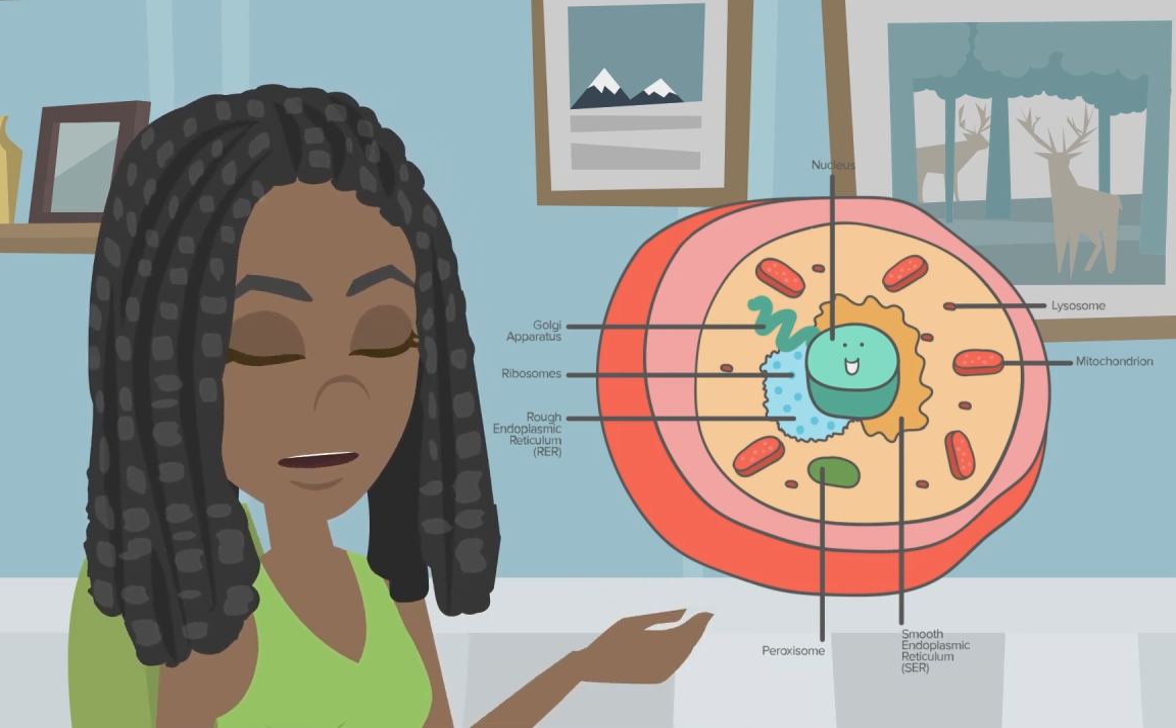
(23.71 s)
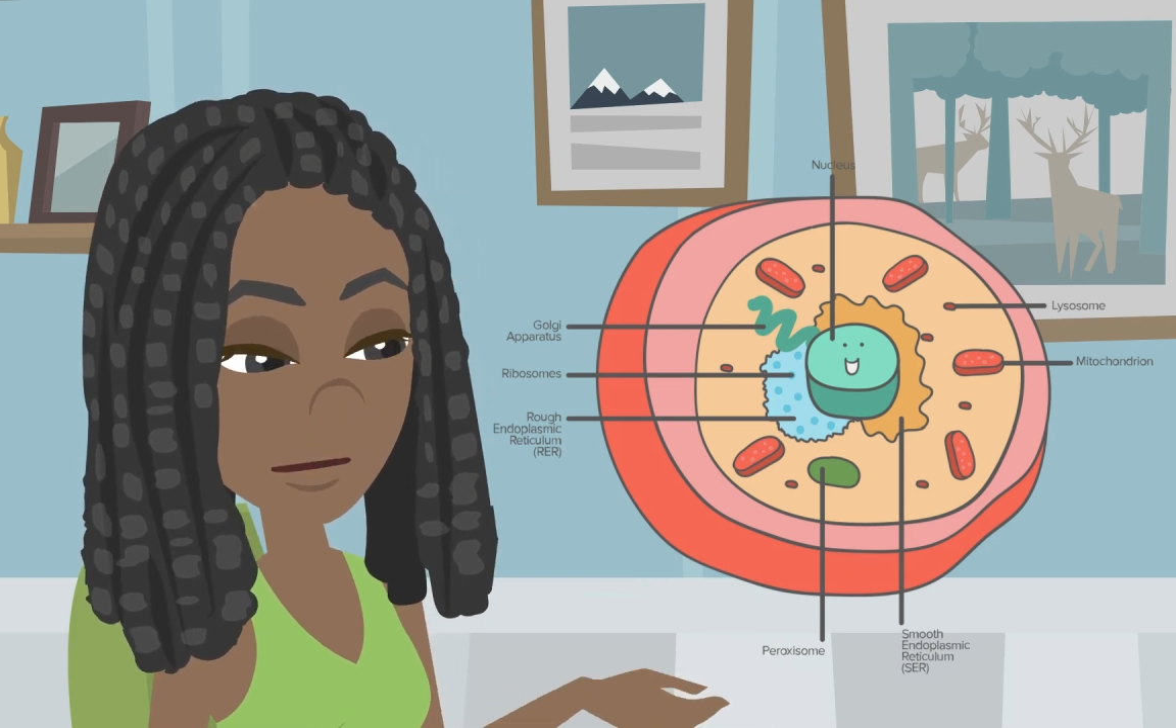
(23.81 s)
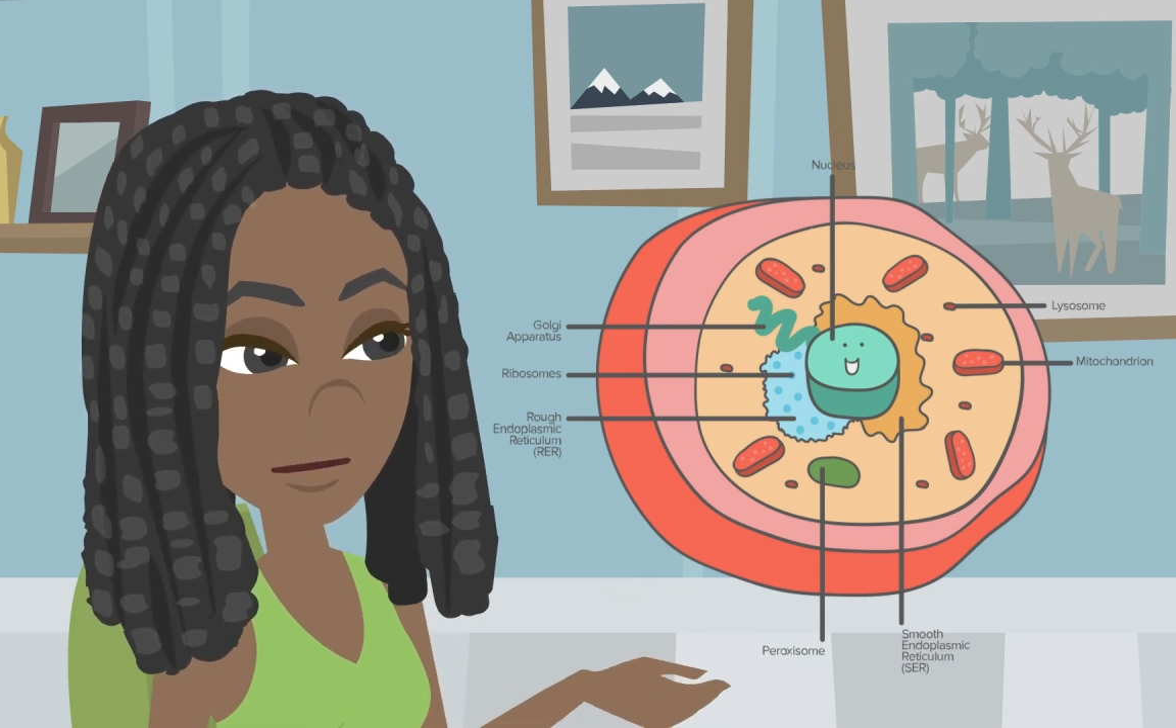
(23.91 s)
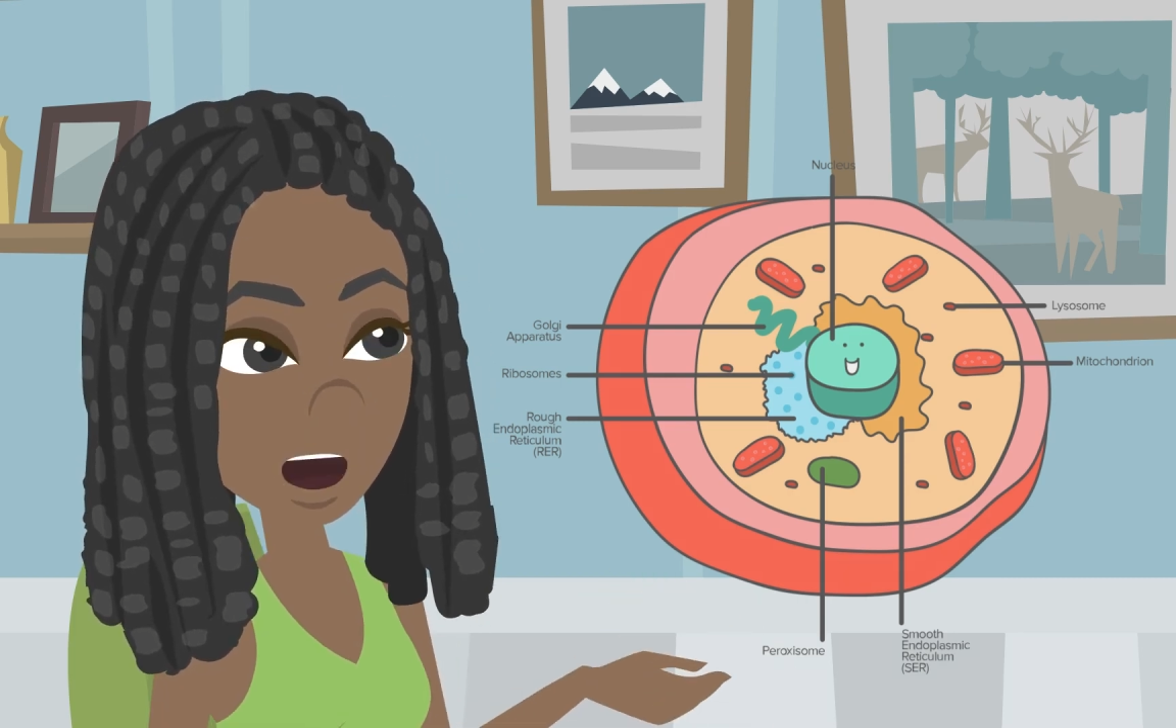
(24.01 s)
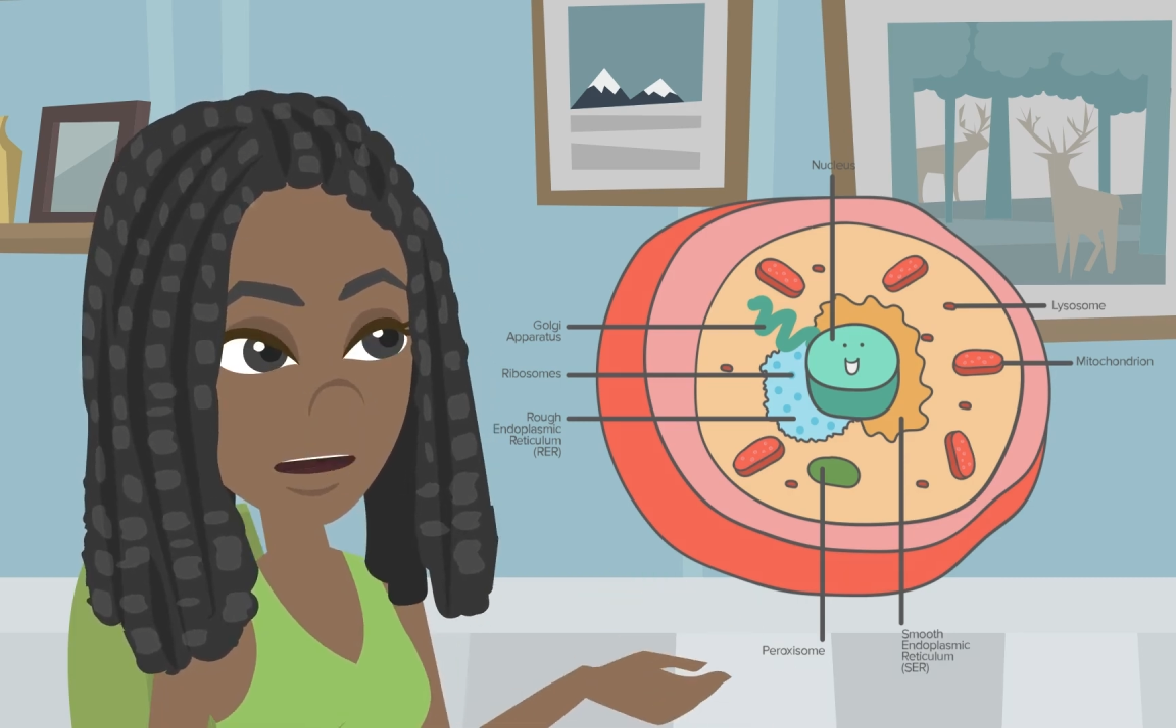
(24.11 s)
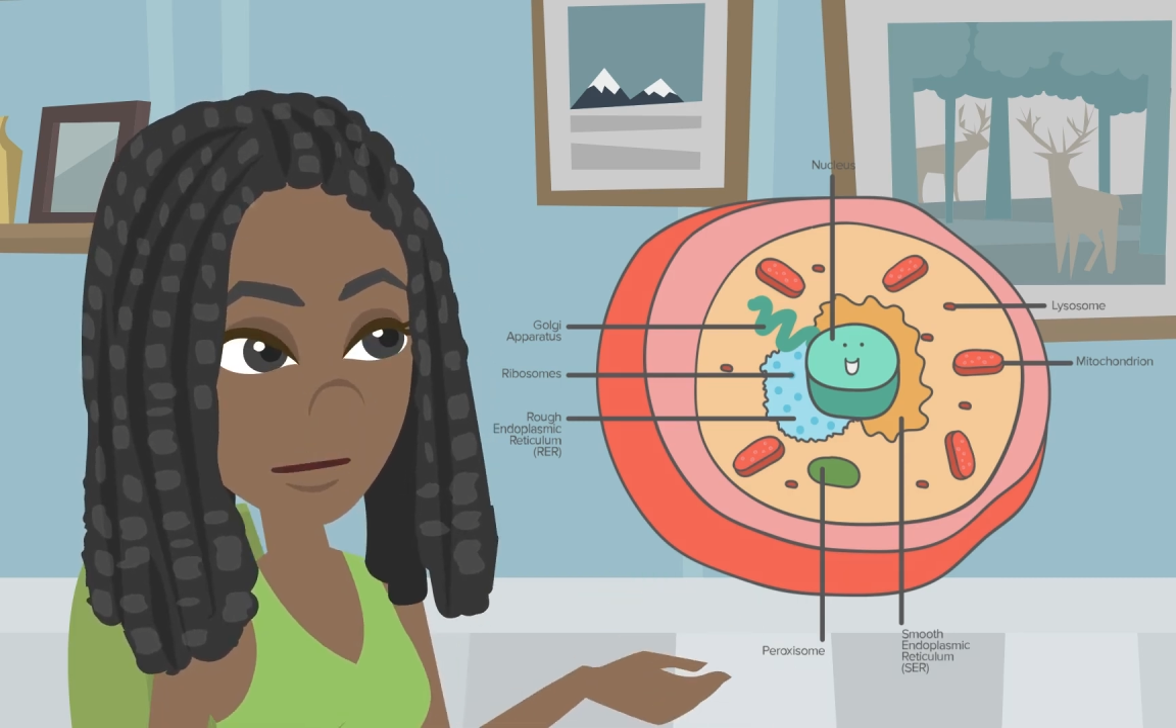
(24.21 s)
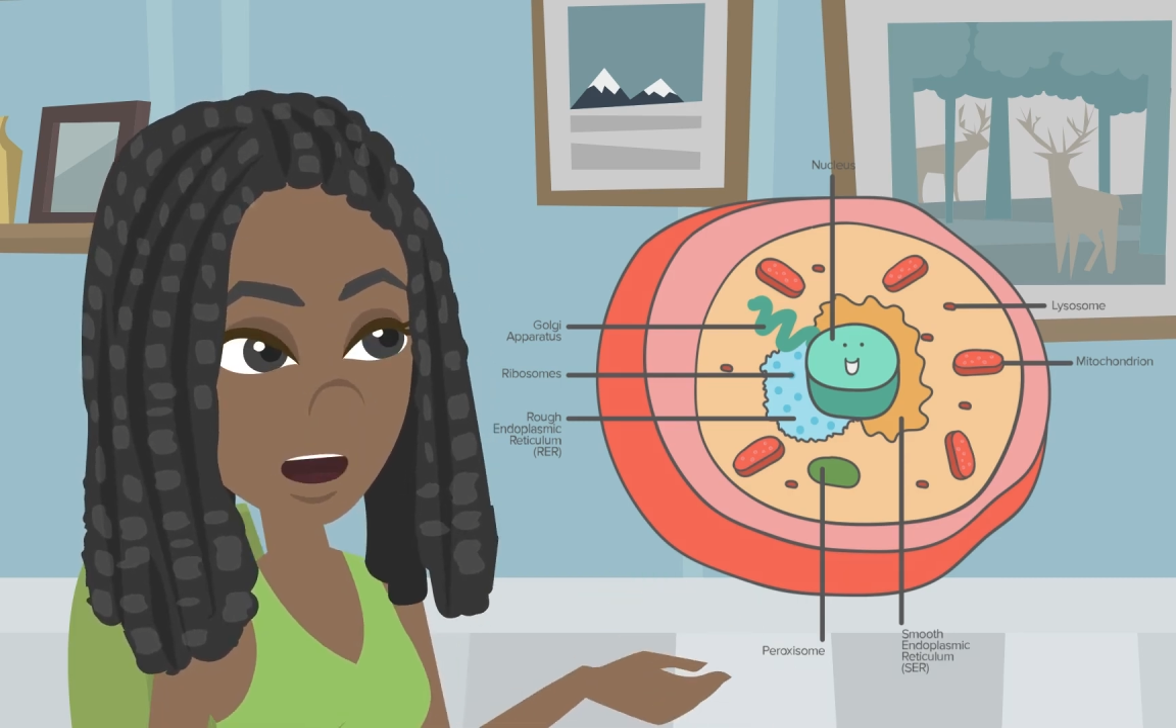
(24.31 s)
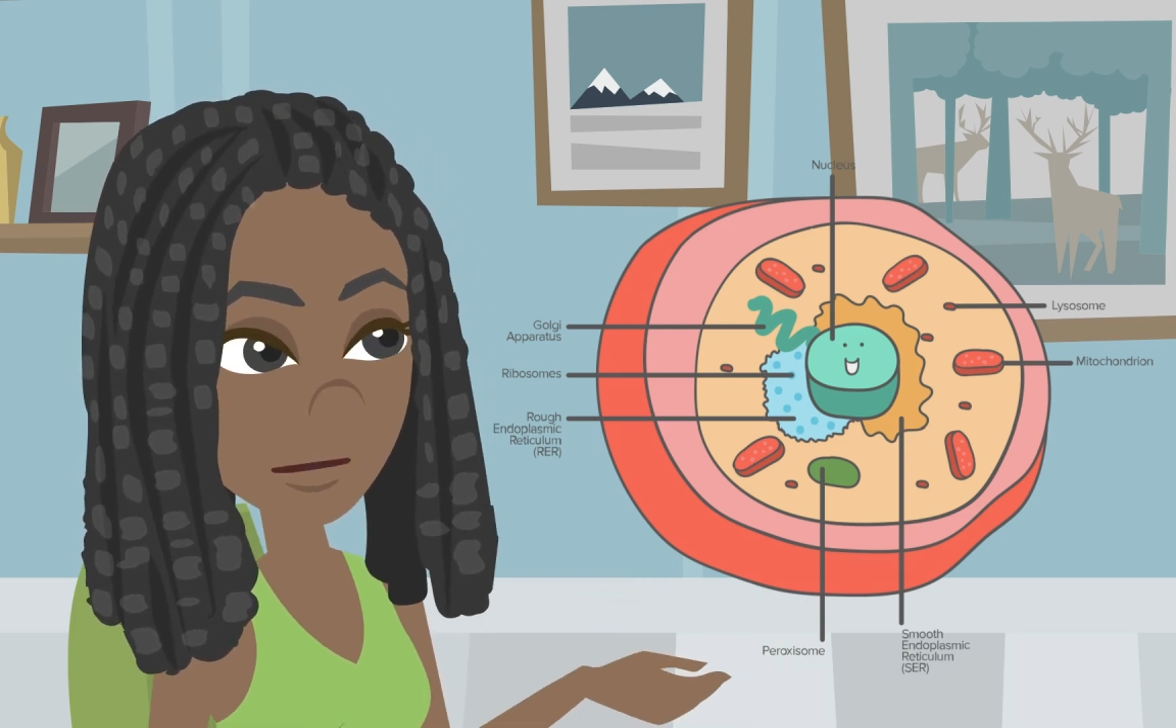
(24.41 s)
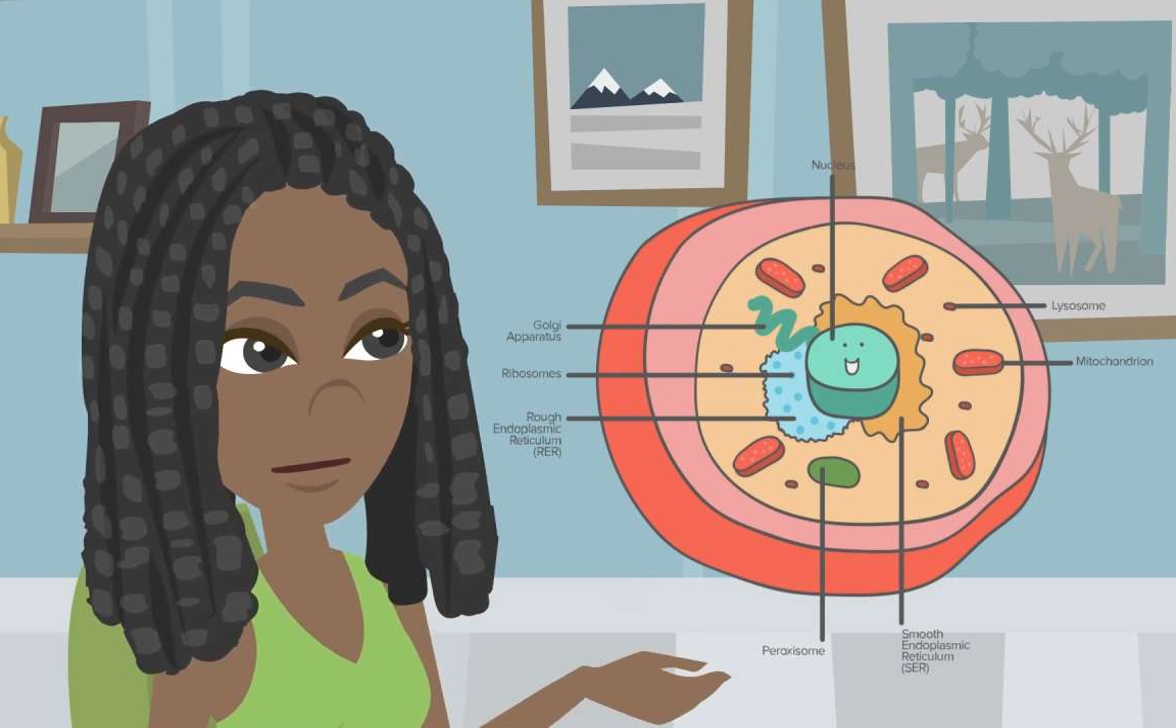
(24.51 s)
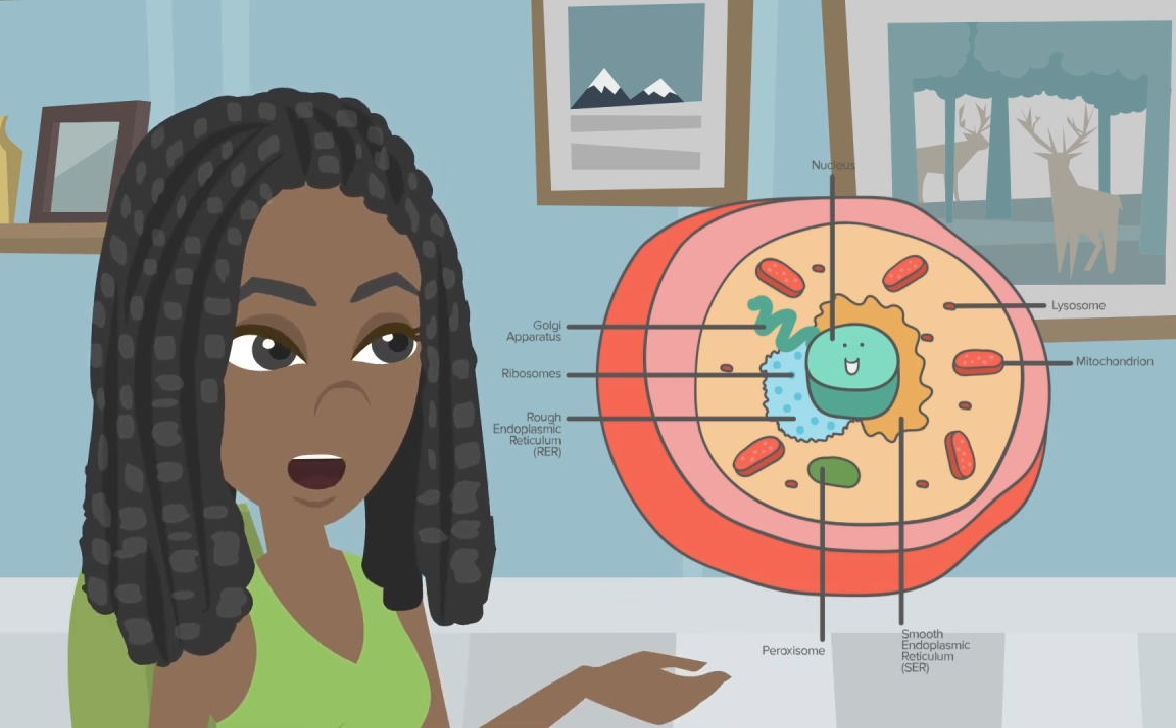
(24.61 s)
those functions